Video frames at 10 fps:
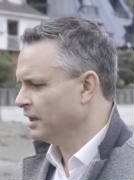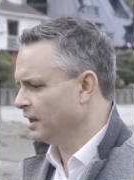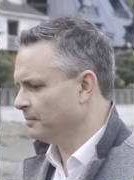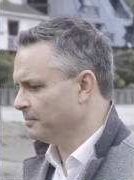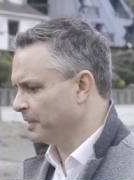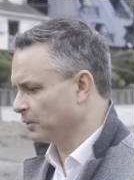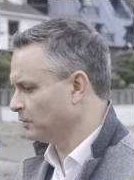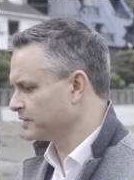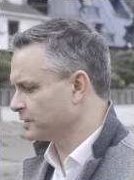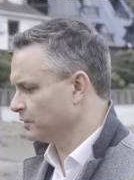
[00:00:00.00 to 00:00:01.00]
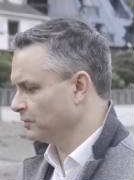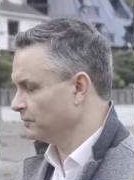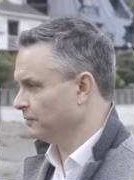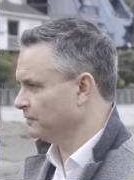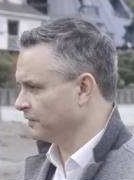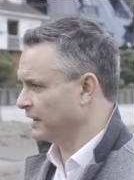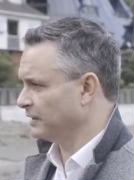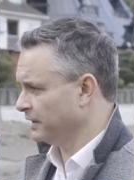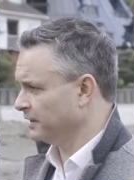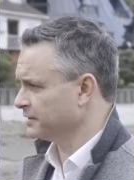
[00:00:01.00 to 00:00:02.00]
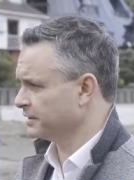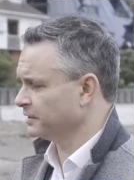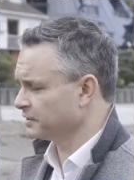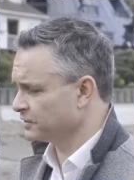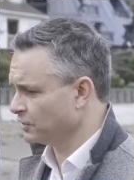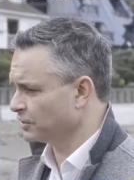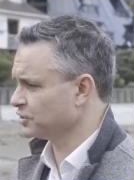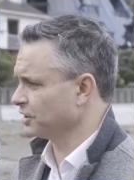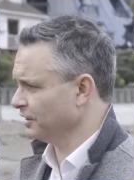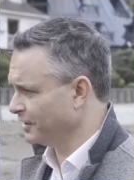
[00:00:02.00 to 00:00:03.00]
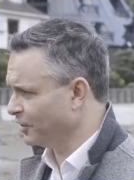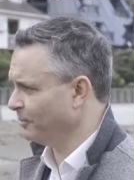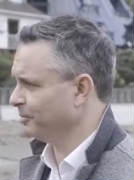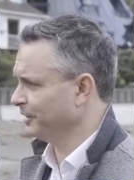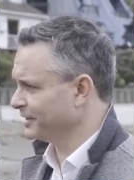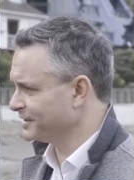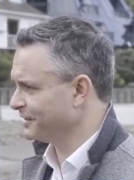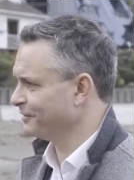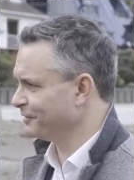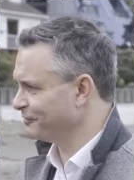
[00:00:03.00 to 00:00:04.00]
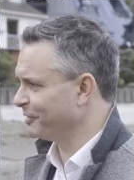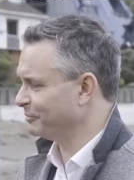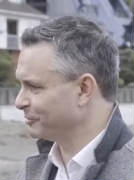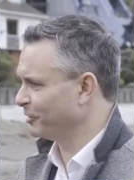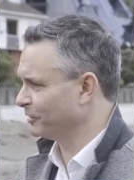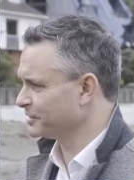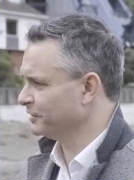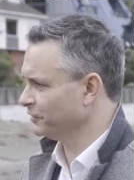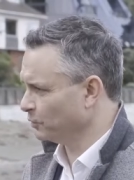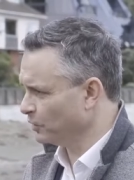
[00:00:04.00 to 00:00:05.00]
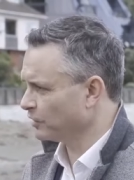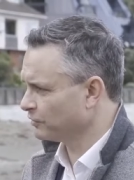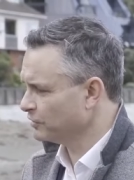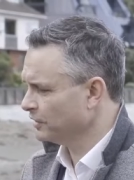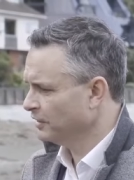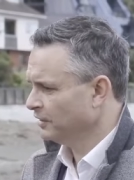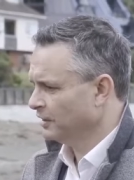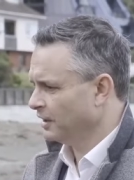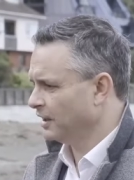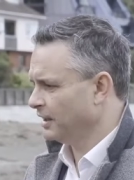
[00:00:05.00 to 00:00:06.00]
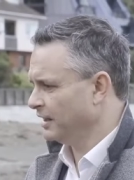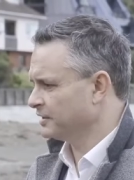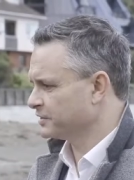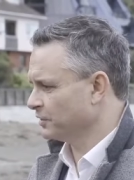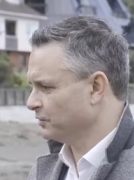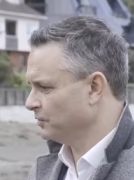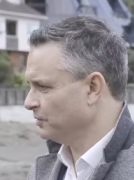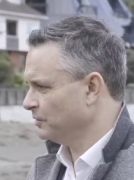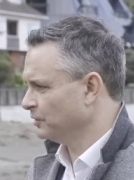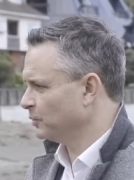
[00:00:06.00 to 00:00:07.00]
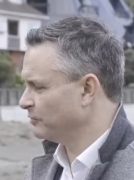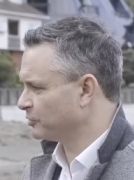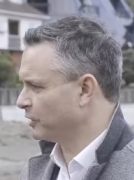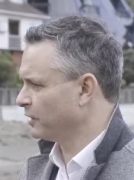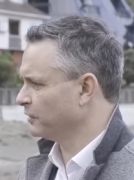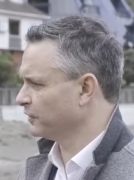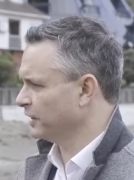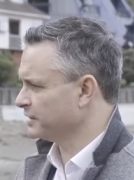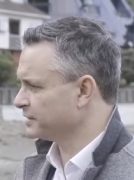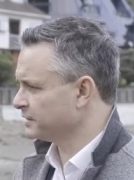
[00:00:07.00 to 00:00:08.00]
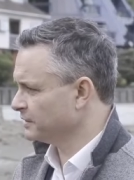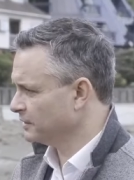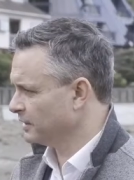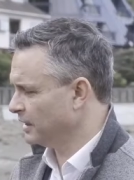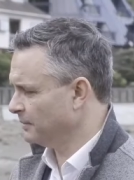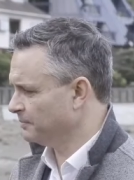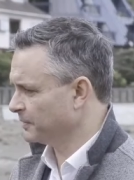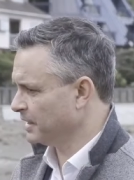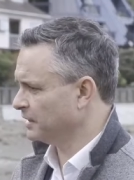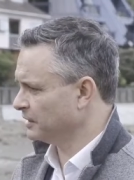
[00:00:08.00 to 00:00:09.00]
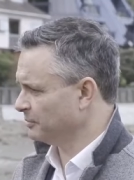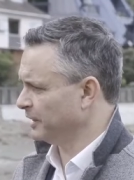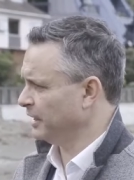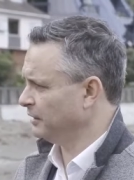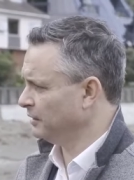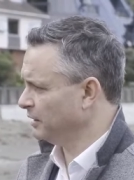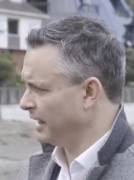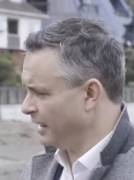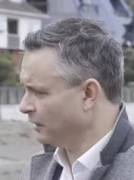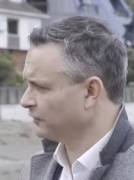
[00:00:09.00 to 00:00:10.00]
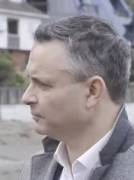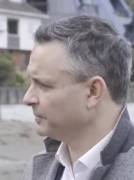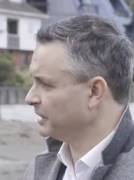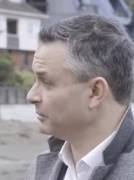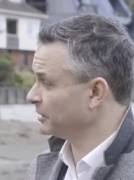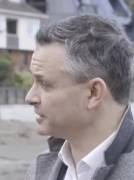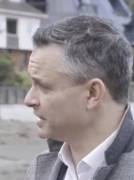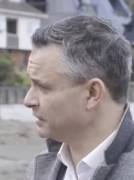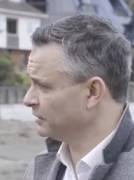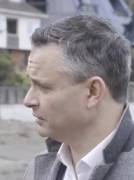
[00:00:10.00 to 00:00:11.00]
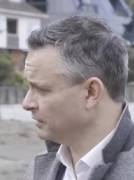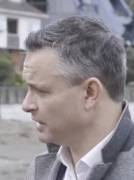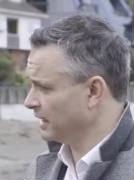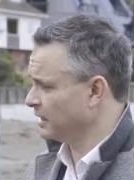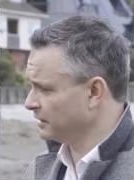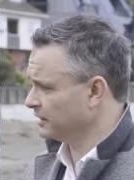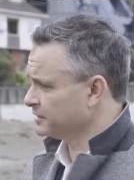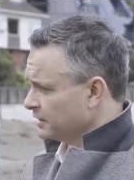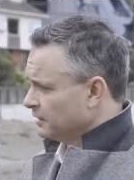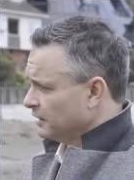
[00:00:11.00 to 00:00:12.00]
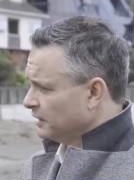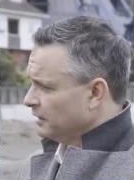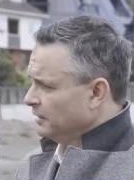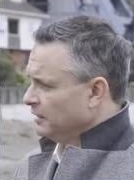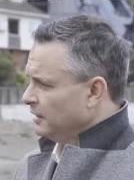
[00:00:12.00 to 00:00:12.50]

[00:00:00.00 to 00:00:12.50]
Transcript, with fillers: um, but also, frankly, it is an astonishingly complex area of public policy to work through. Uh, and so, you know, we've prioritised um, getting the plan out, being able to send that kind of signalling,